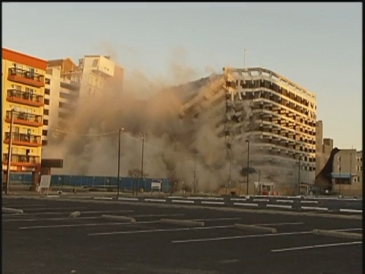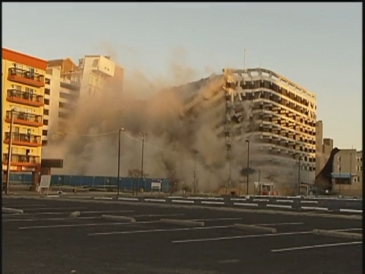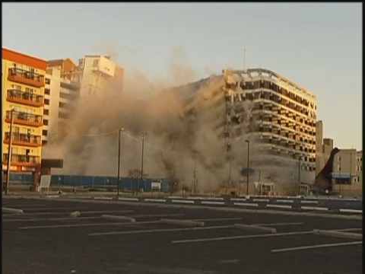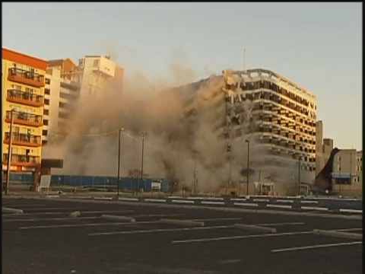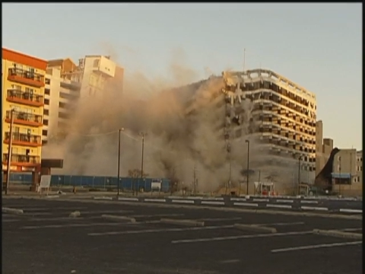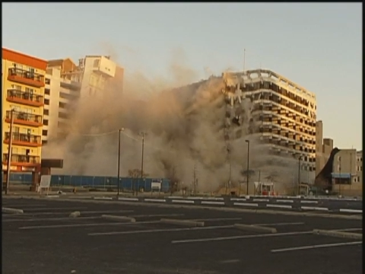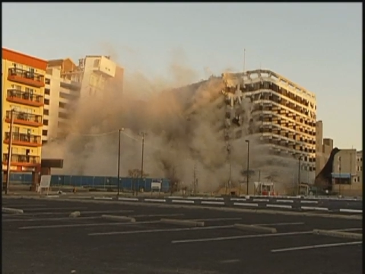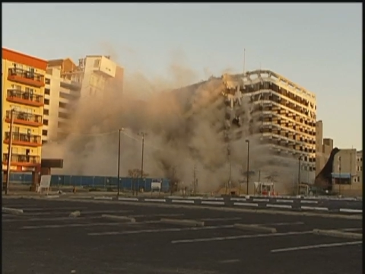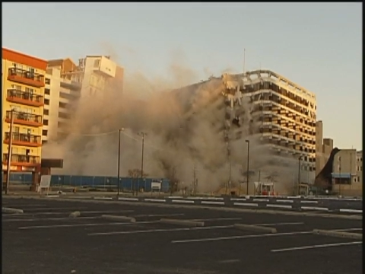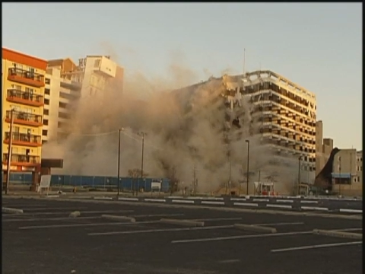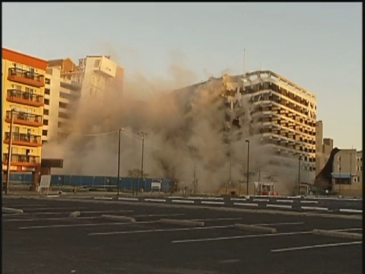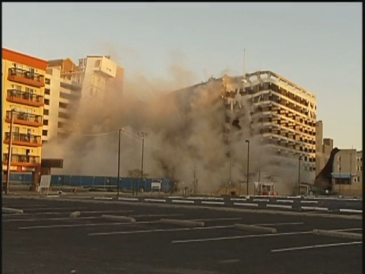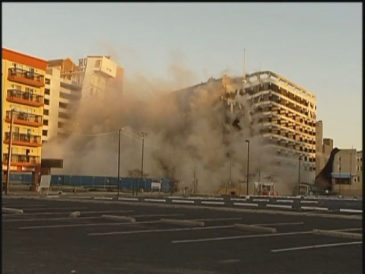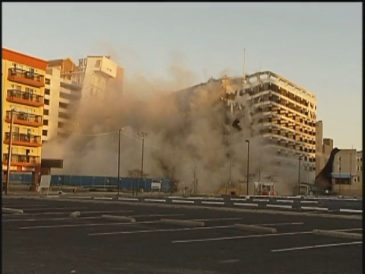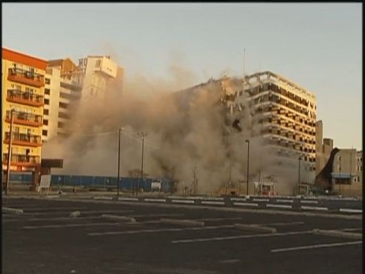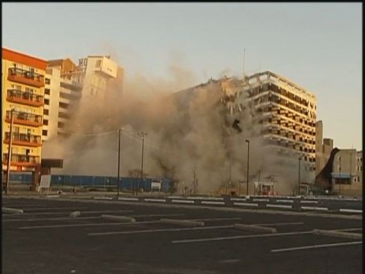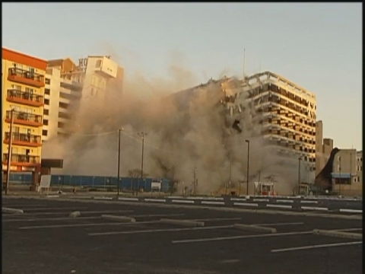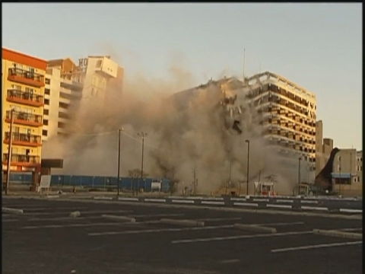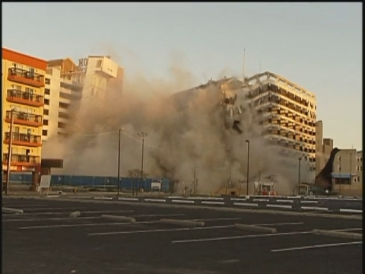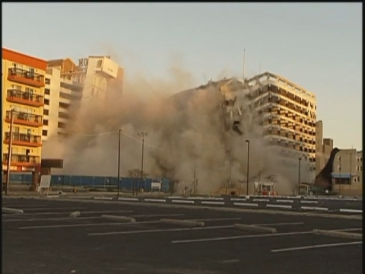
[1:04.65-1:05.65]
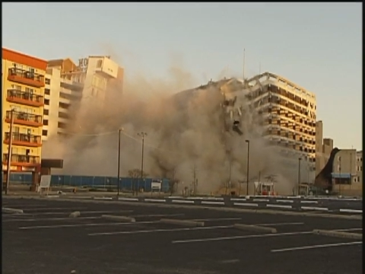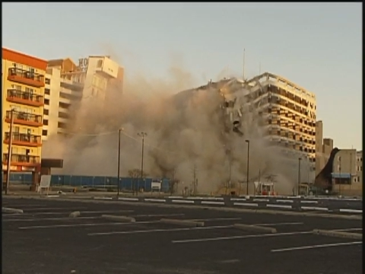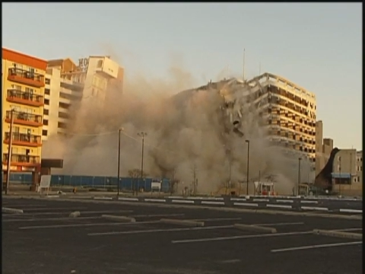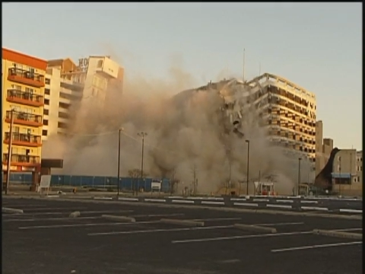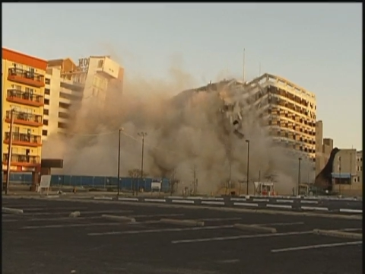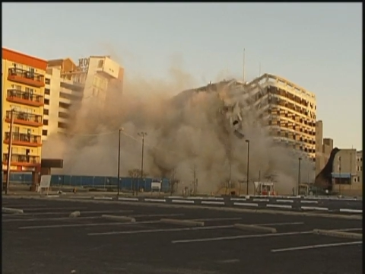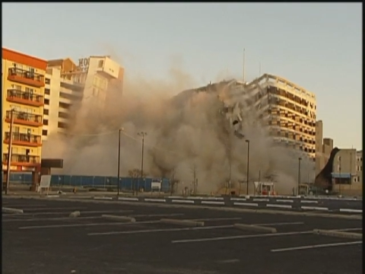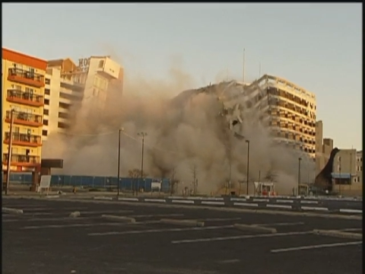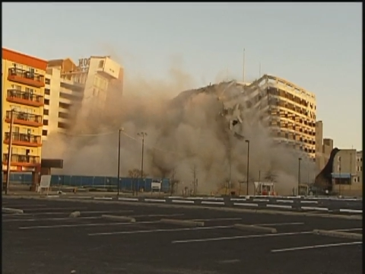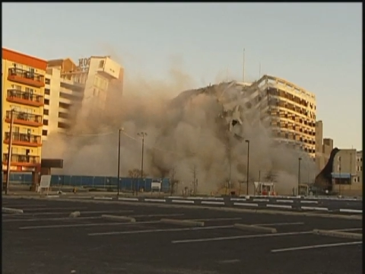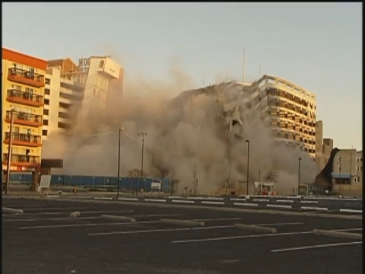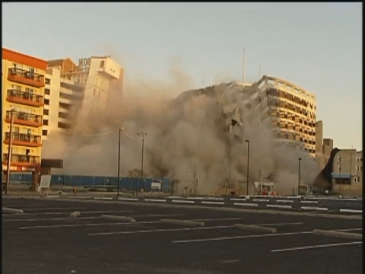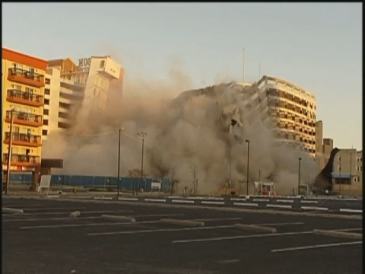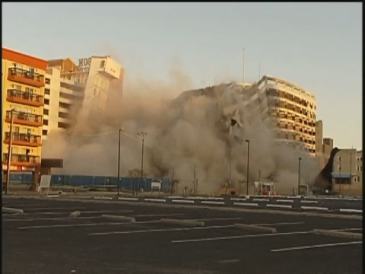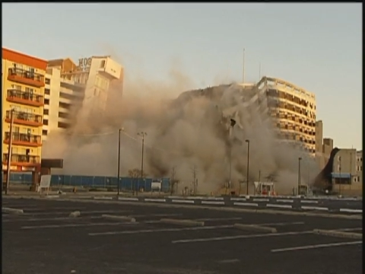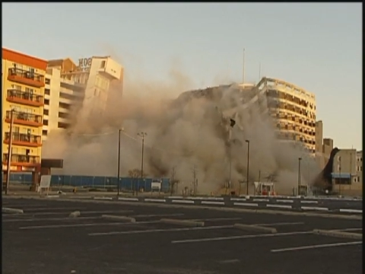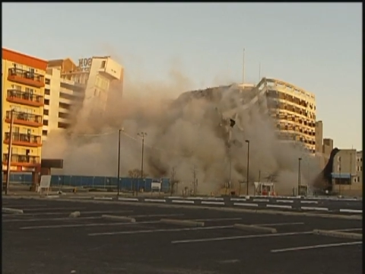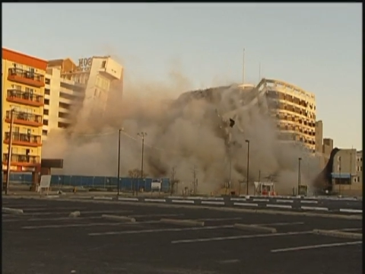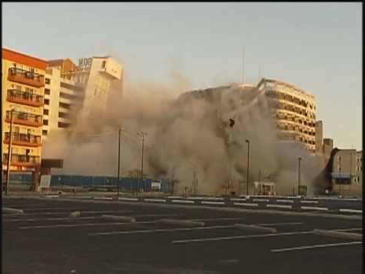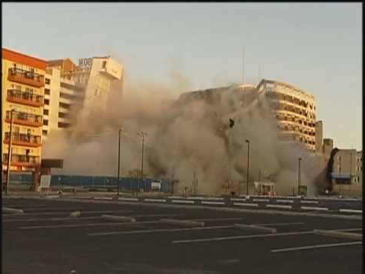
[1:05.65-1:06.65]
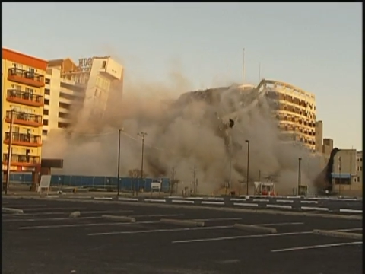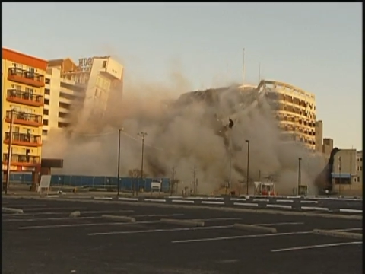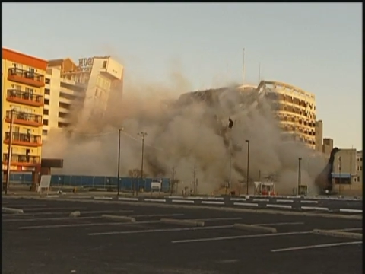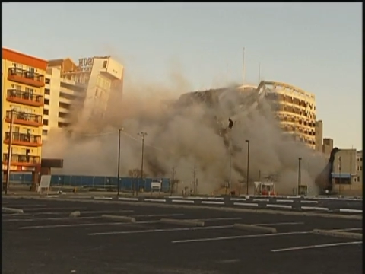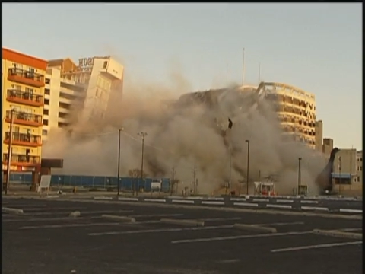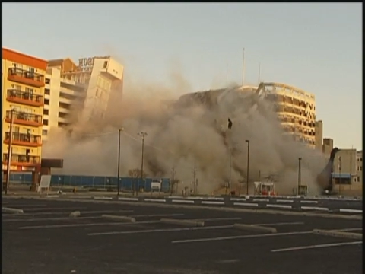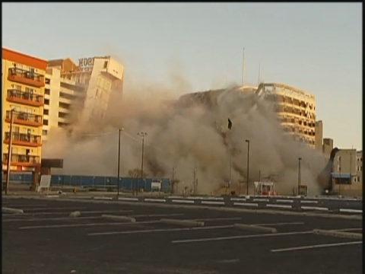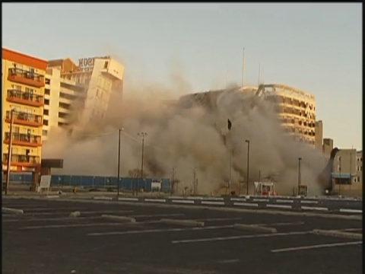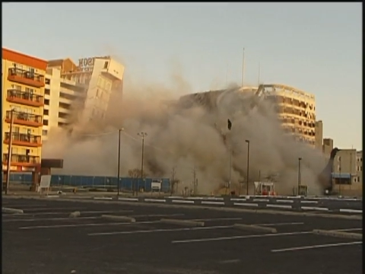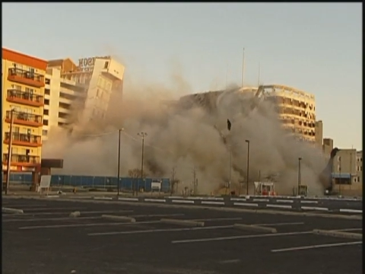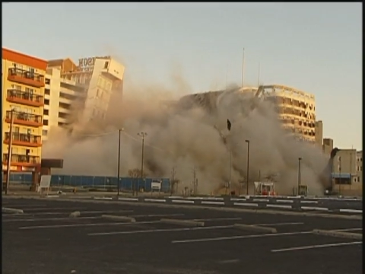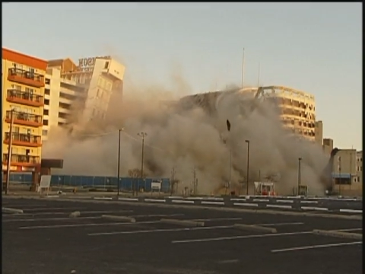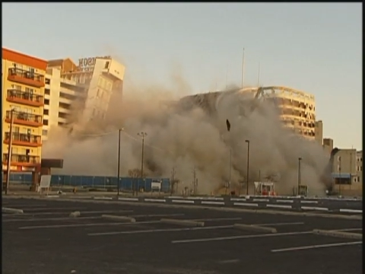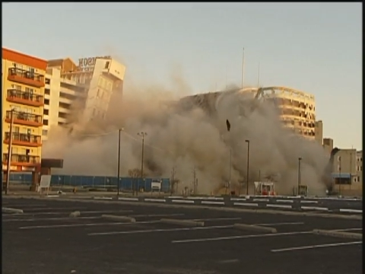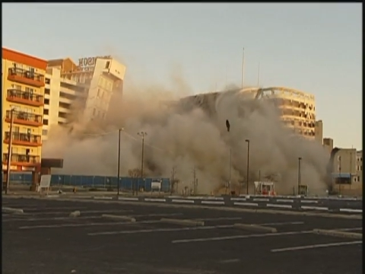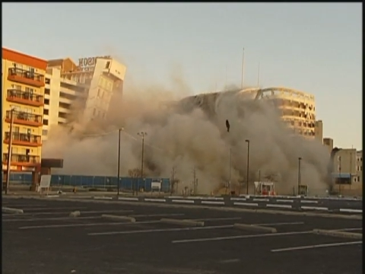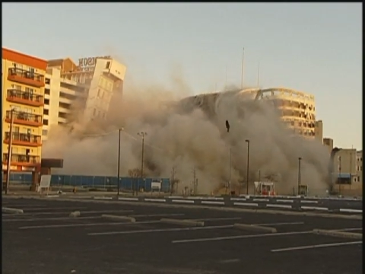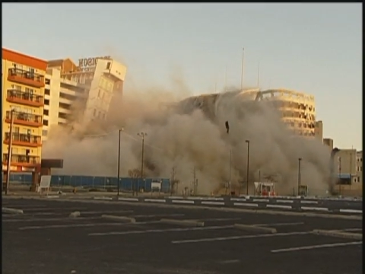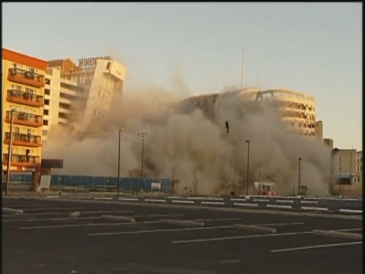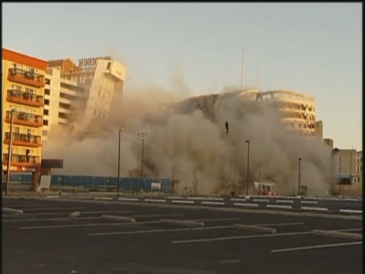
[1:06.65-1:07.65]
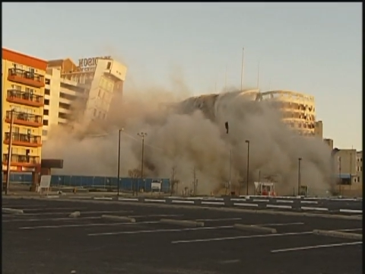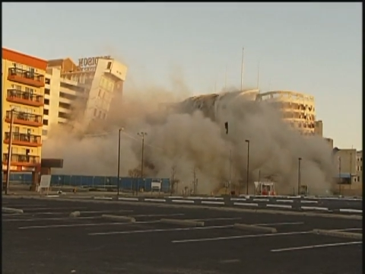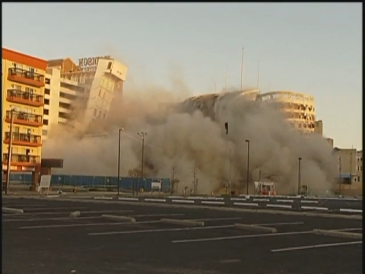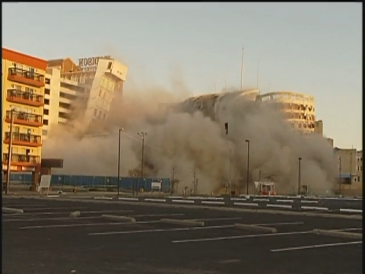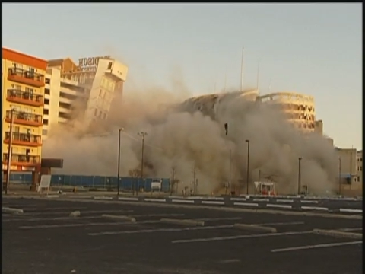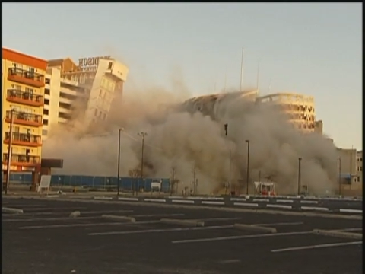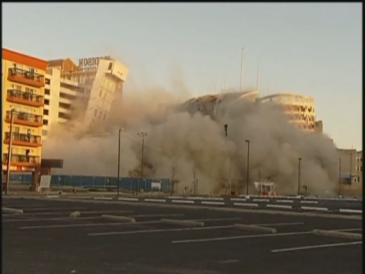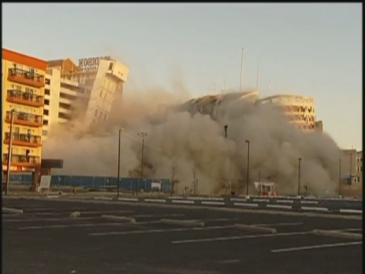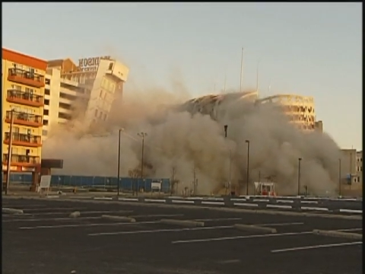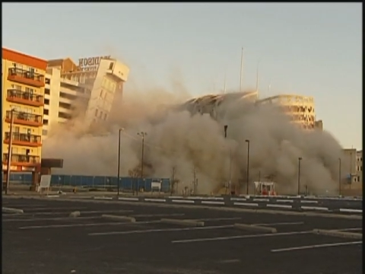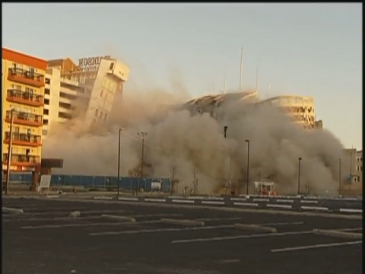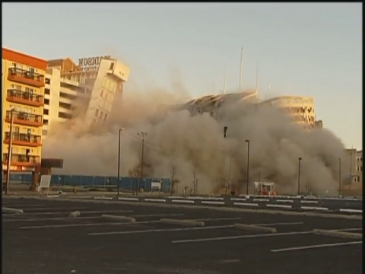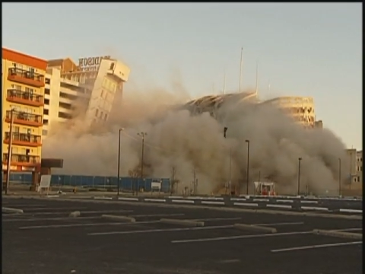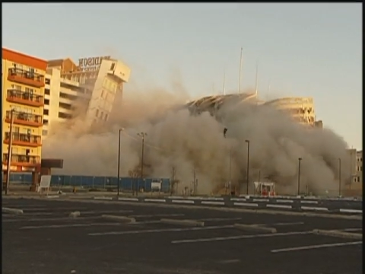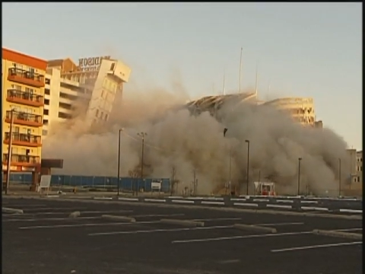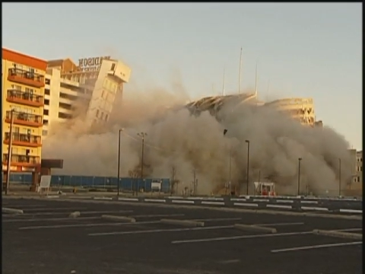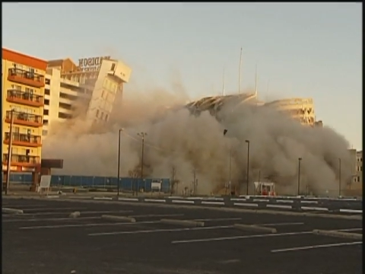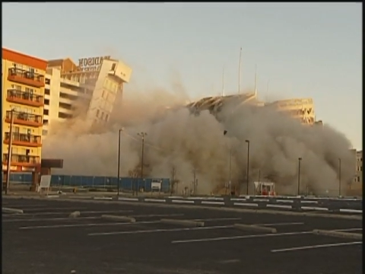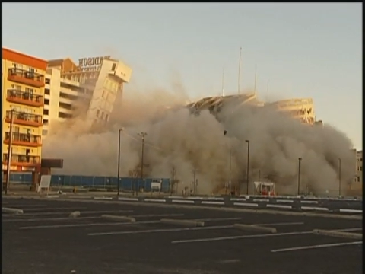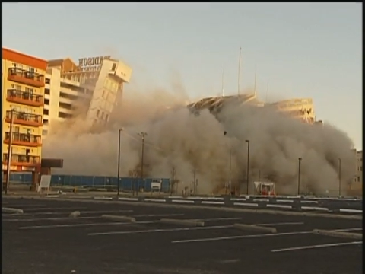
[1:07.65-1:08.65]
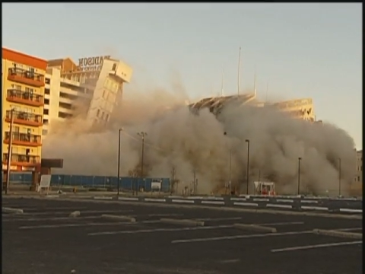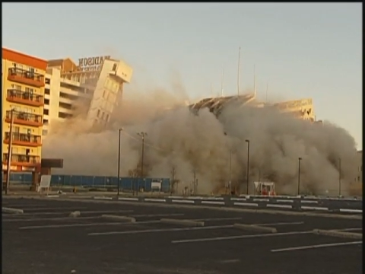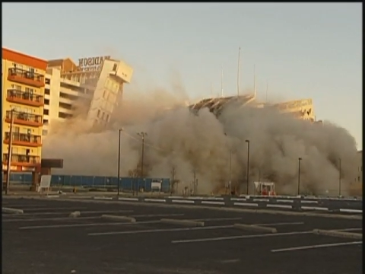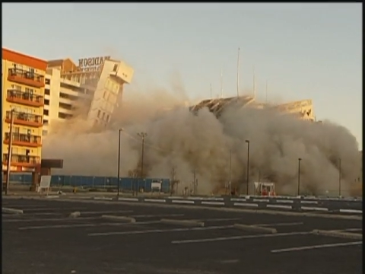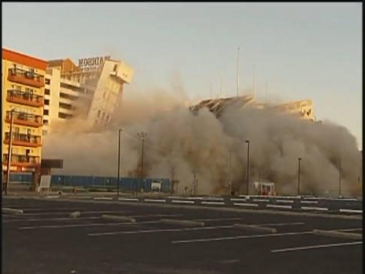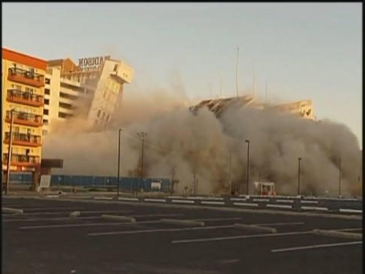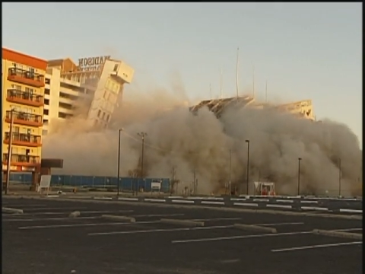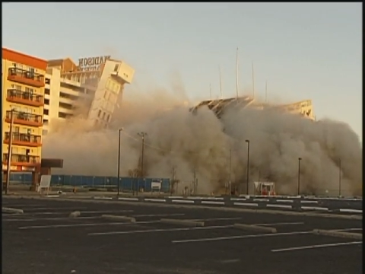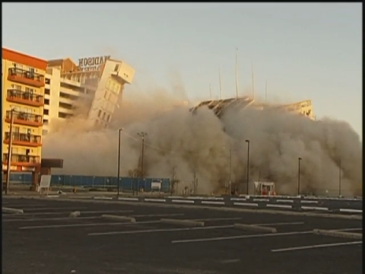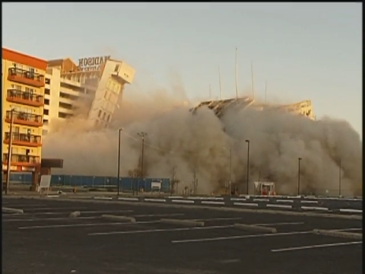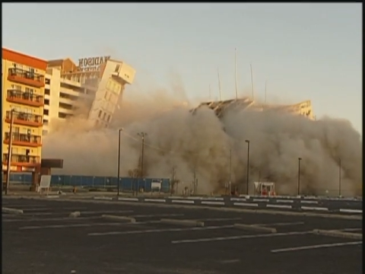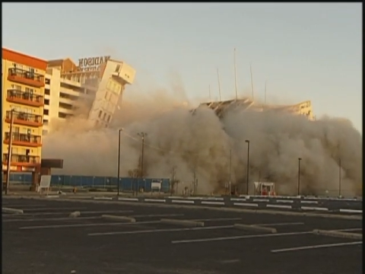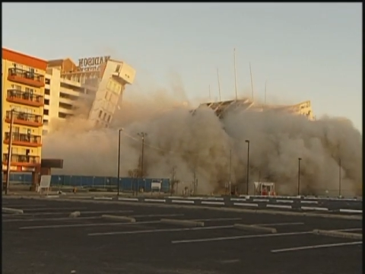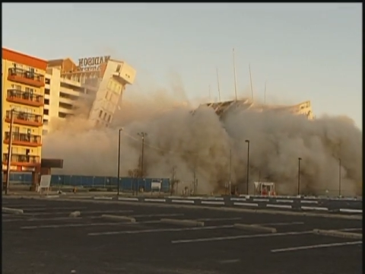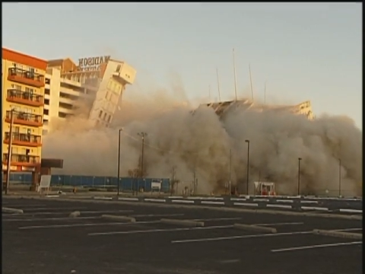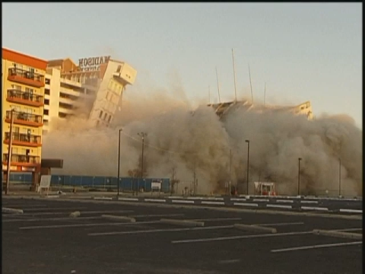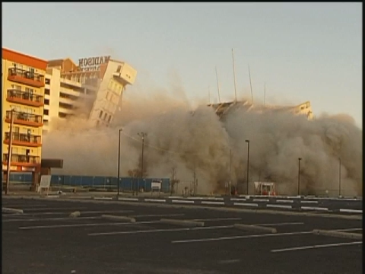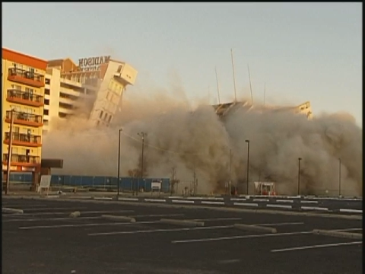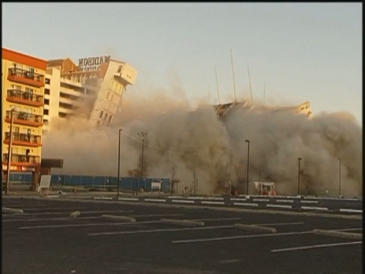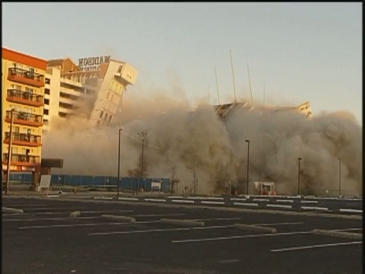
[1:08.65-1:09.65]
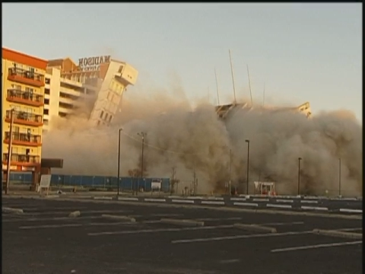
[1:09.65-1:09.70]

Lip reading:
(no speaker visible)